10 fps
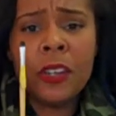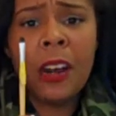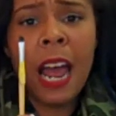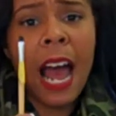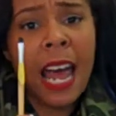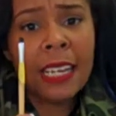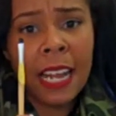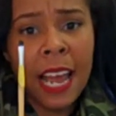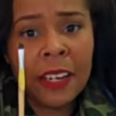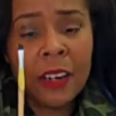your
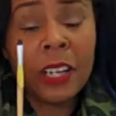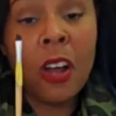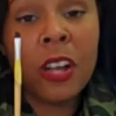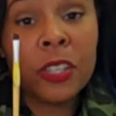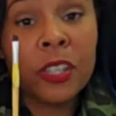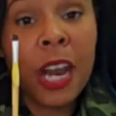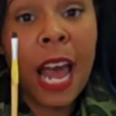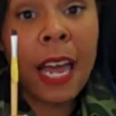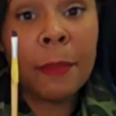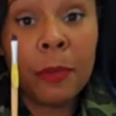eyeliner and also your
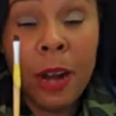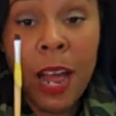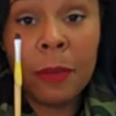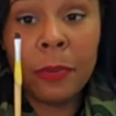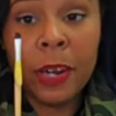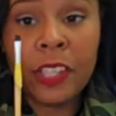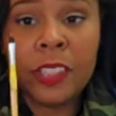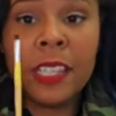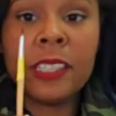eyebrow brush.